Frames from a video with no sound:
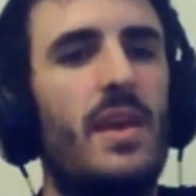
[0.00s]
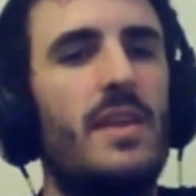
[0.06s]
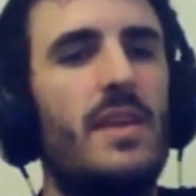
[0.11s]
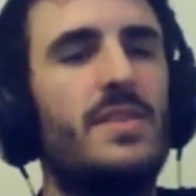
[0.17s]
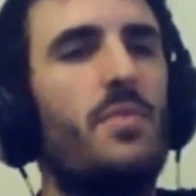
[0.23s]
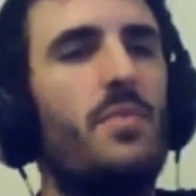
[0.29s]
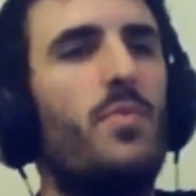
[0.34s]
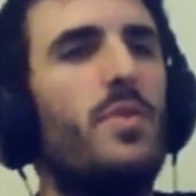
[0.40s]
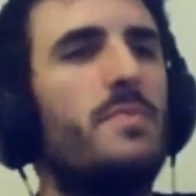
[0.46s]

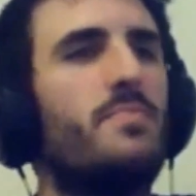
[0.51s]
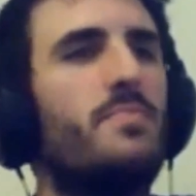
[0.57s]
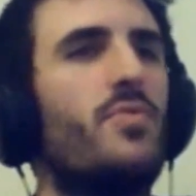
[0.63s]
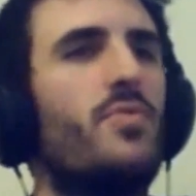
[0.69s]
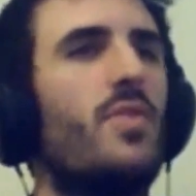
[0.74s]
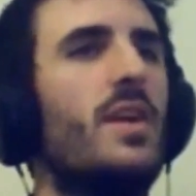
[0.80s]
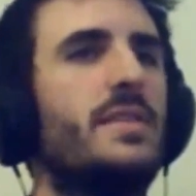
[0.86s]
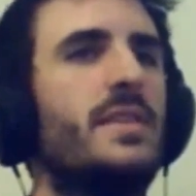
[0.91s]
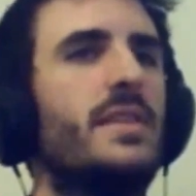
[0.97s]
at what
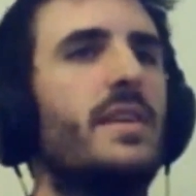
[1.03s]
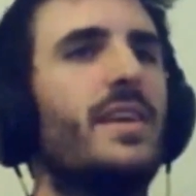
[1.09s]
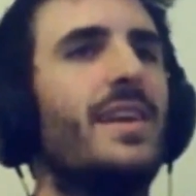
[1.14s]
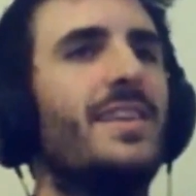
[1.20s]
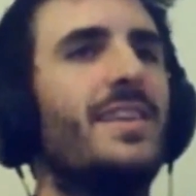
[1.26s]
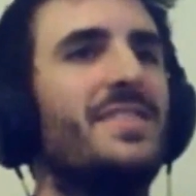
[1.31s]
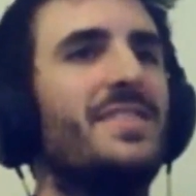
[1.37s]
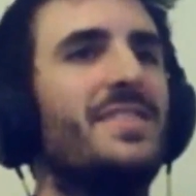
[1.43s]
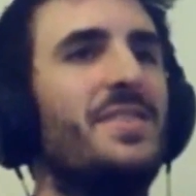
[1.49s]
price, I
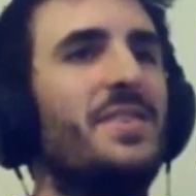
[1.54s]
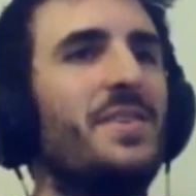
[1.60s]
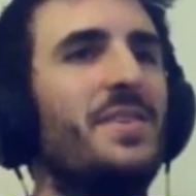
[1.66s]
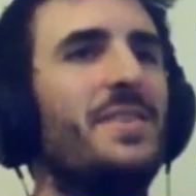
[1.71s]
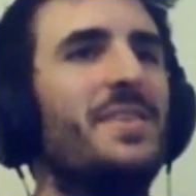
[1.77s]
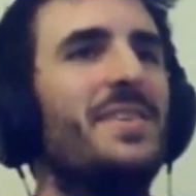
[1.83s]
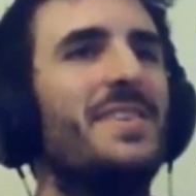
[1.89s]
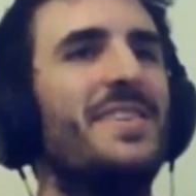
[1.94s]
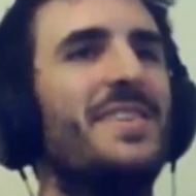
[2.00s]
guess.
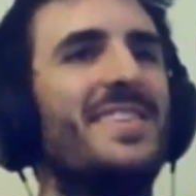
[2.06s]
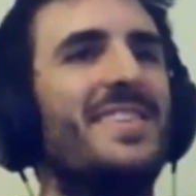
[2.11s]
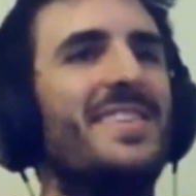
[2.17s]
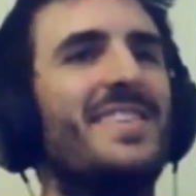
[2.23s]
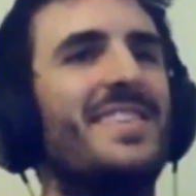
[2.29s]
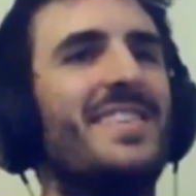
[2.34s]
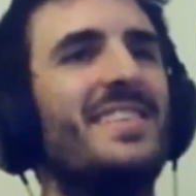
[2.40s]
Like